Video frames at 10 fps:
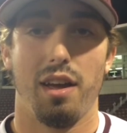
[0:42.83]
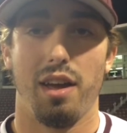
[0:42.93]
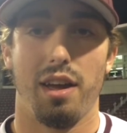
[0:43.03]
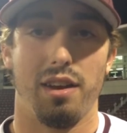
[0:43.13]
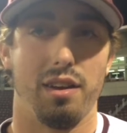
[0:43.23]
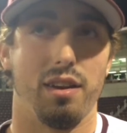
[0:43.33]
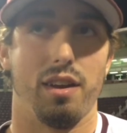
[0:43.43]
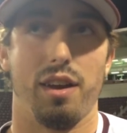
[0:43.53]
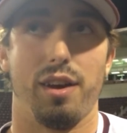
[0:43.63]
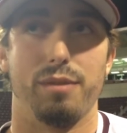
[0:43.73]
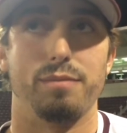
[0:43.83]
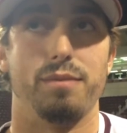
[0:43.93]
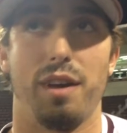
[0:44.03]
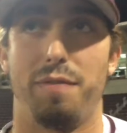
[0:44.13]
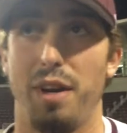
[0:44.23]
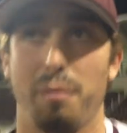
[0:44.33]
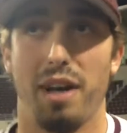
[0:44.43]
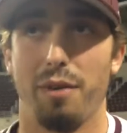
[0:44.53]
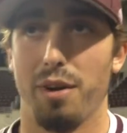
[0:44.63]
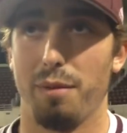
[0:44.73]
And if
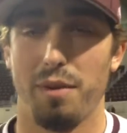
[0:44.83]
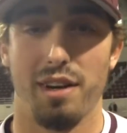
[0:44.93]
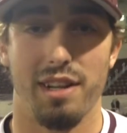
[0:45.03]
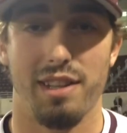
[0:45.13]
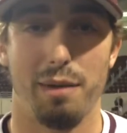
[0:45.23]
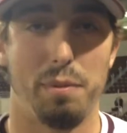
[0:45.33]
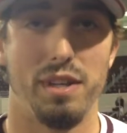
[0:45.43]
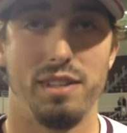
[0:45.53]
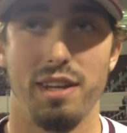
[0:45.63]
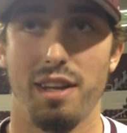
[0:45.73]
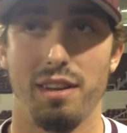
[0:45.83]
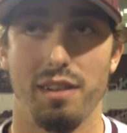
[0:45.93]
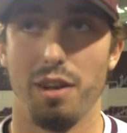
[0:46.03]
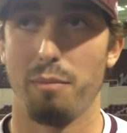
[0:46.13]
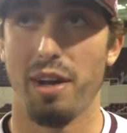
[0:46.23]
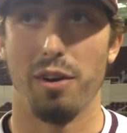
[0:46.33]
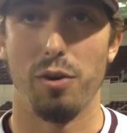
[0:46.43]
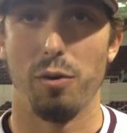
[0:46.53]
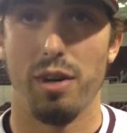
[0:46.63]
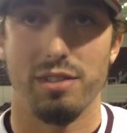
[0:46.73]
anybody went up there to get that pinch hit, no matter
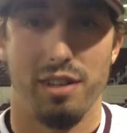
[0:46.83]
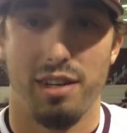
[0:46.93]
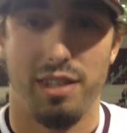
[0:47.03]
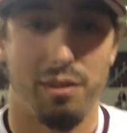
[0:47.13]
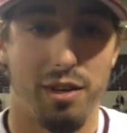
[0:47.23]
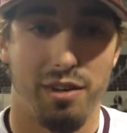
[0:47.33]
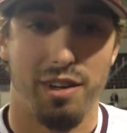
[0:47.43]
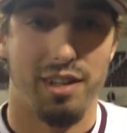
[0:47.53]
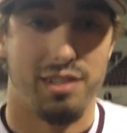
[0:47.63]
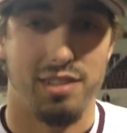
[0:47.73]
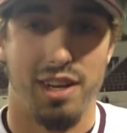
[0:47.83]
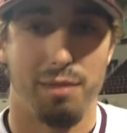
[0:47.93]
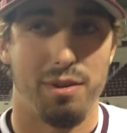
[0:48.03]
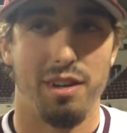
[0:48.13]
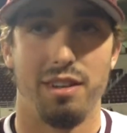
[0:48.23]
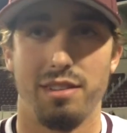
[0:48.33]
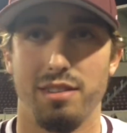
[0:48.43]
who it was on our team, they were going to get the job done.